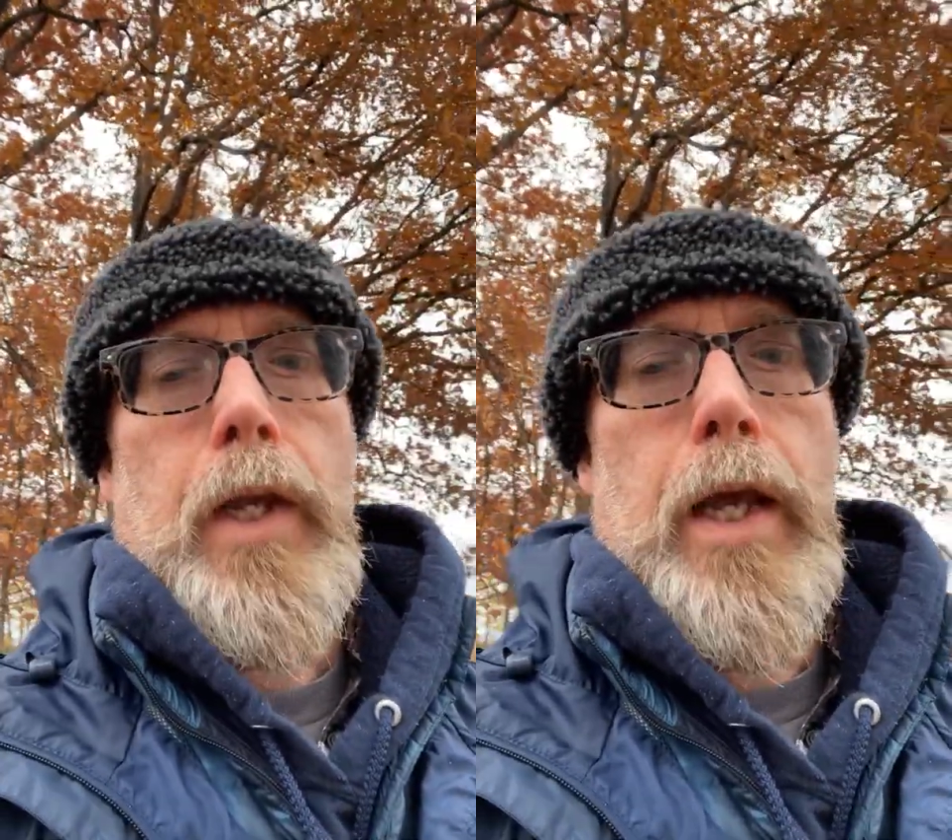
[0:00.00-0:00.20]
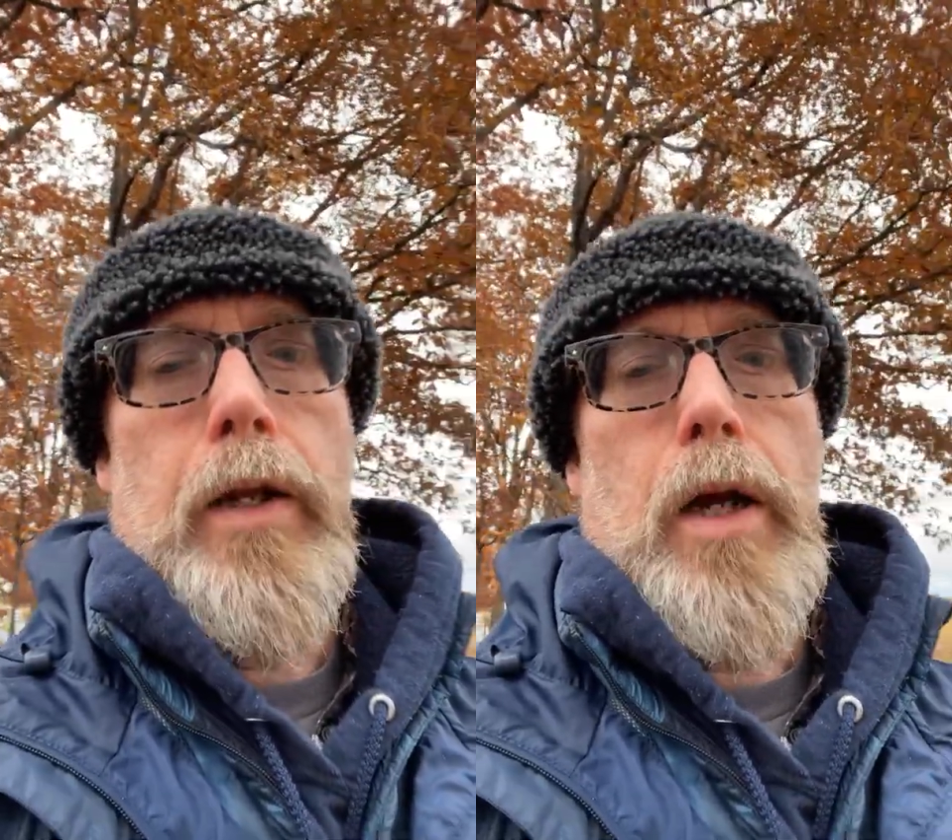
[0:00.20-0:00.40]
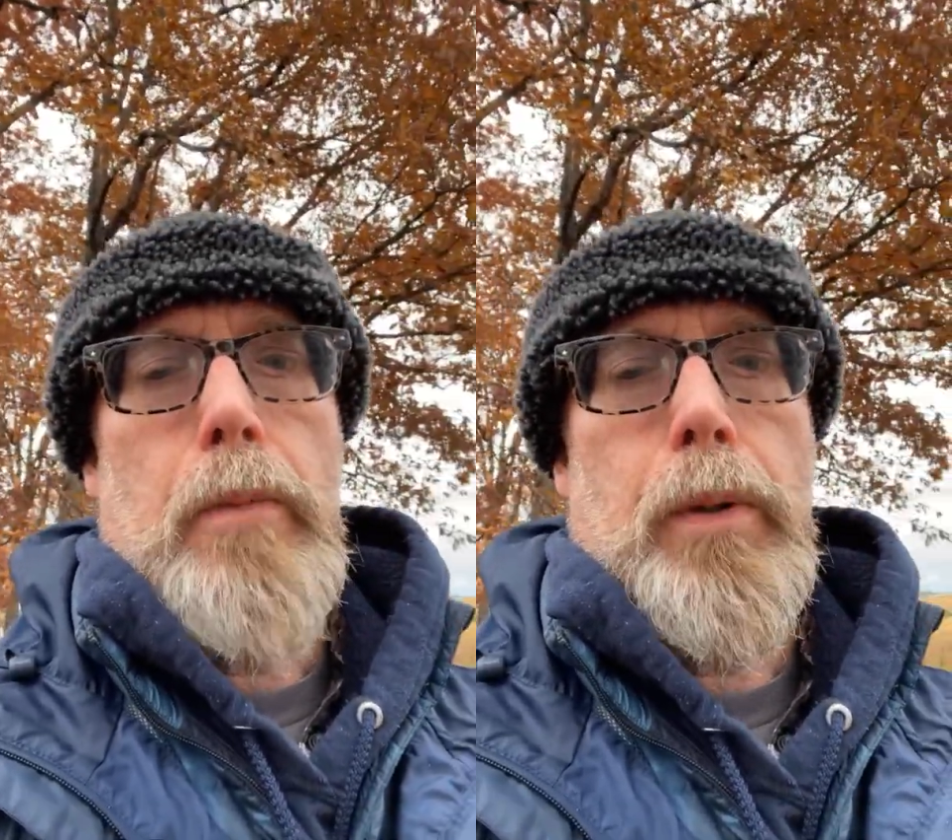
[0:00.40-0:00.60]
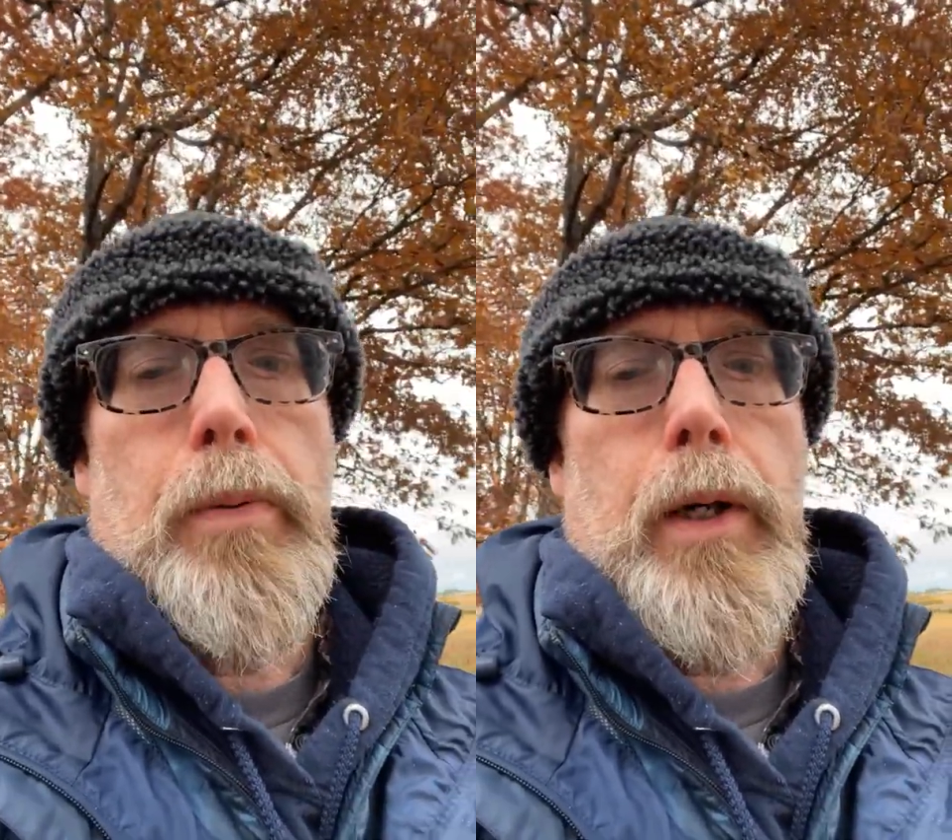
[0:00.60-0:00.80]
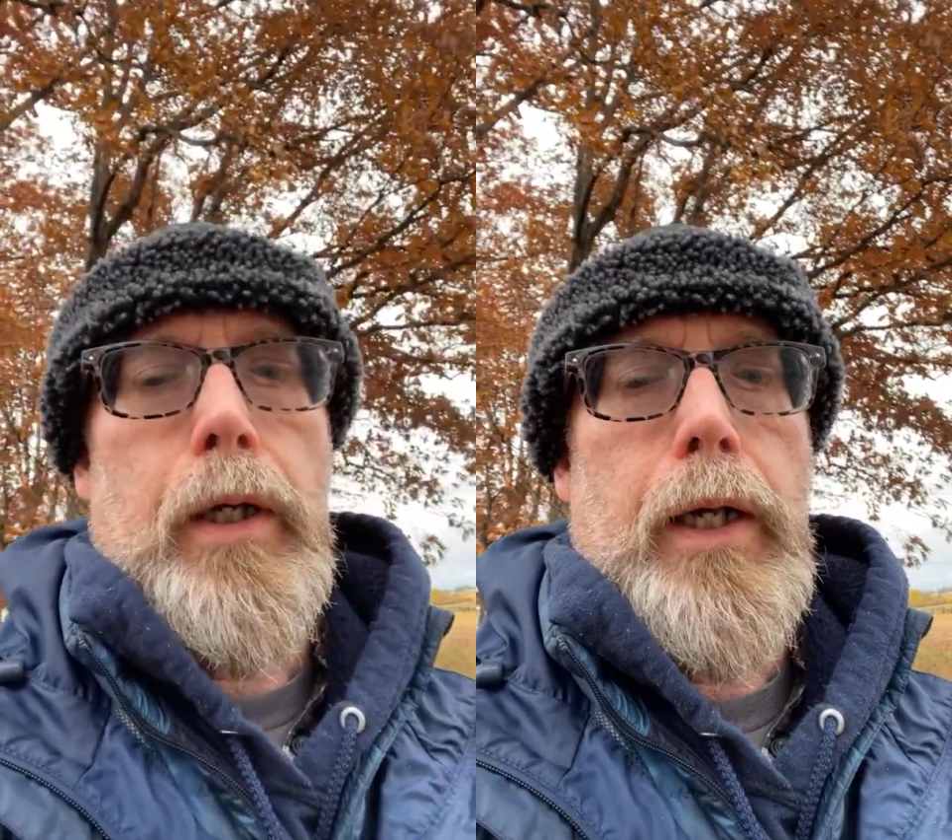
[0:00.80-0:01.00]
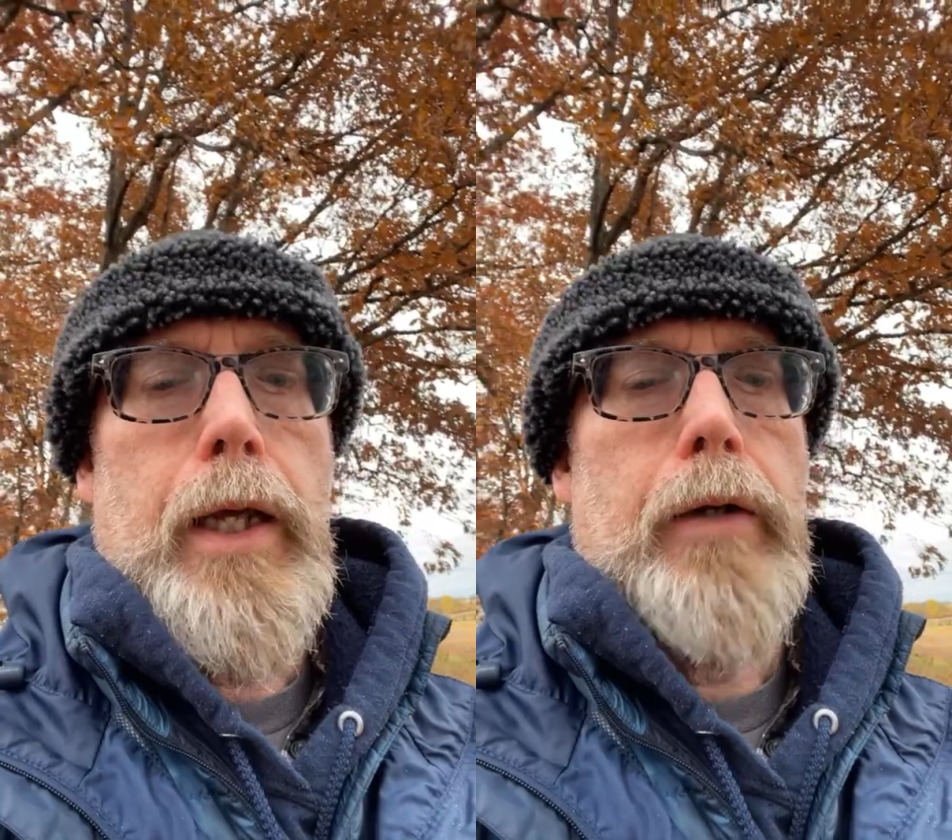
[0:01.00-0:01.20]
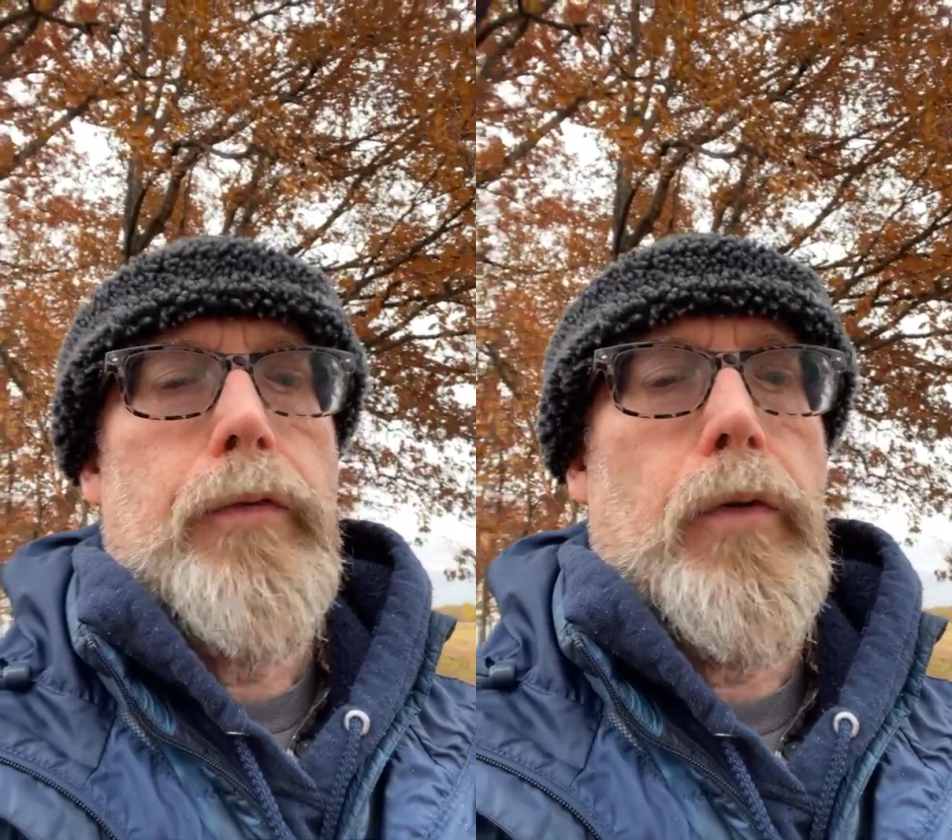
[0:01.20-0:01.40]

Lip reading: and they're not preparing ahead